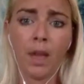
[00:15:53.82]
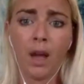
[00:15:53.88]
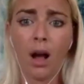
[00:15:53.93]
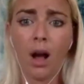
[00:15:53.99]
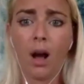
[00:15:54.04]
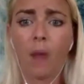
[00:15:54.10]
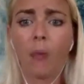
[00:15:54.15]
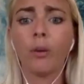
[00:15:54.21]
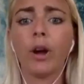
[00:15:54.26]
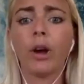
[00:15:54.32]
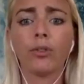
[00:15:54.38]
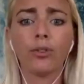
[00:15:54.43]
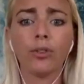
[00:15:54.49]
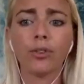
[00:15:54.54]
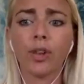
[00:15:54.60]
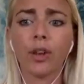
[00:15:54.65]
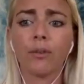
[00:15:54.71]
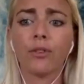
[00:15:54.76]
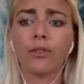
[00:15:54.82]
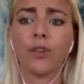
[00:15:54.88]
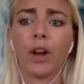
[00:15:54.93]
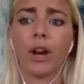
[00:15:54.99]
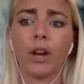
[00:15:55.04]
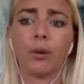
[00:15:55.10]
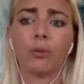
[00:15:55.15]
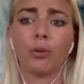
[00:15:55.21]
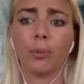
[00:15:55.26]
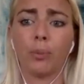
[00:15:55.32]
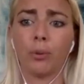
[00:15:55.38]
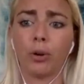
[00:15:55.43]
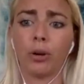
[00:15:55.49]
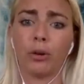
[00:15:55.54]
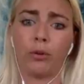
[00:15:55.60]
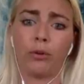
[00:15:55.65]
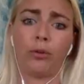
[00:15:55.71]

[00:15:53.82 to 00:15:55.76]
We also just have sighting reports.